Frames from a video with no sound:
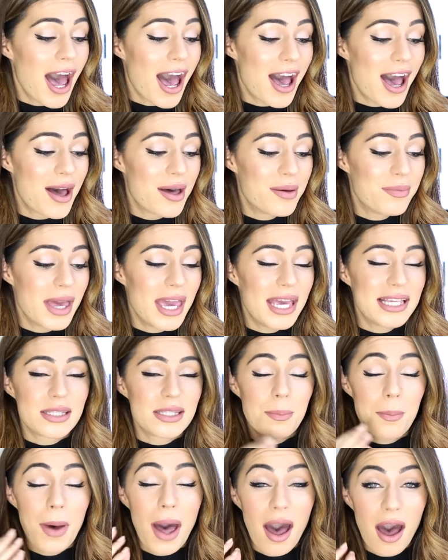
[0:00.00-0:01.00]
Um, it's
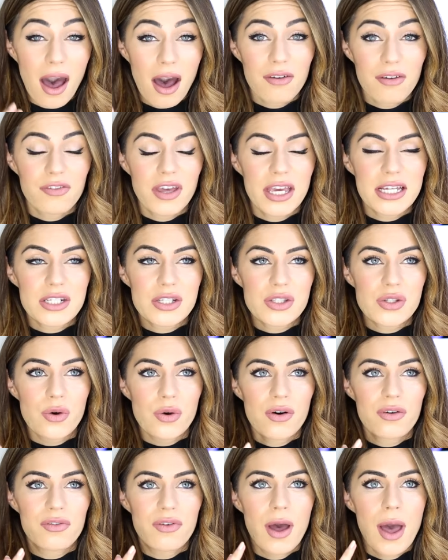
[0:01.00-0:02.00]
the perfect
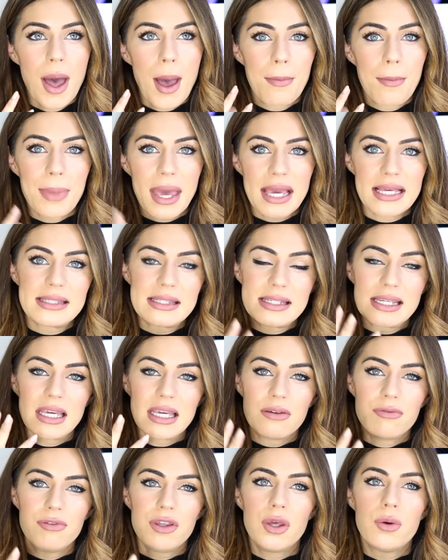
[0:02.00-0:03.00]
sort of base to
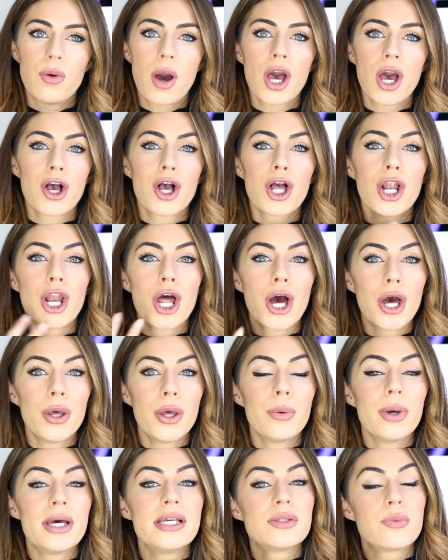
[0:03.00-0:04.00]
give you a
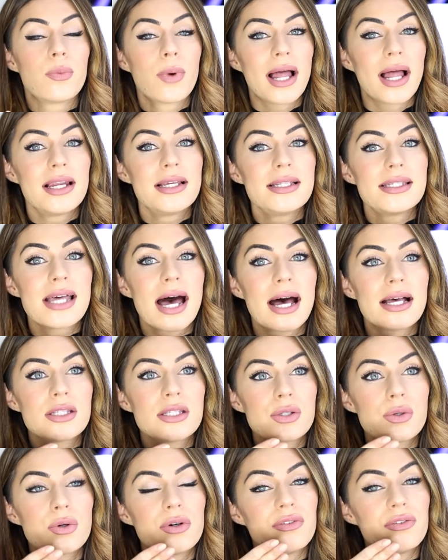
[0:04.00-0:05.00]
glow as well as that
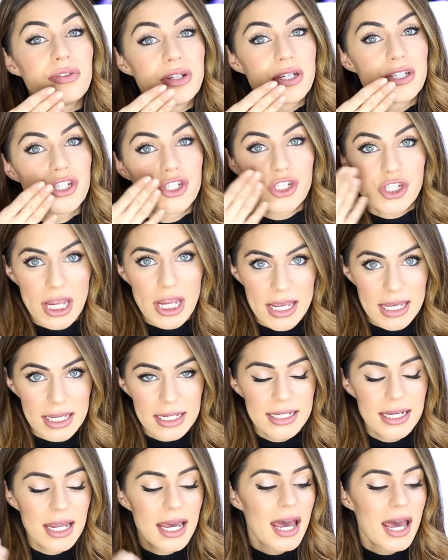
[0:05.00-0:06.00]
sort of
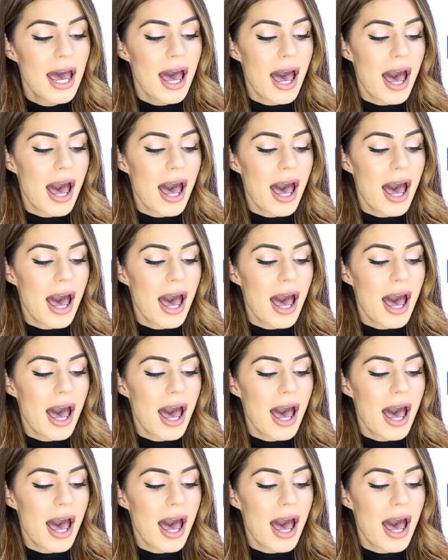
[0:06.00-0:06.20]
sheen,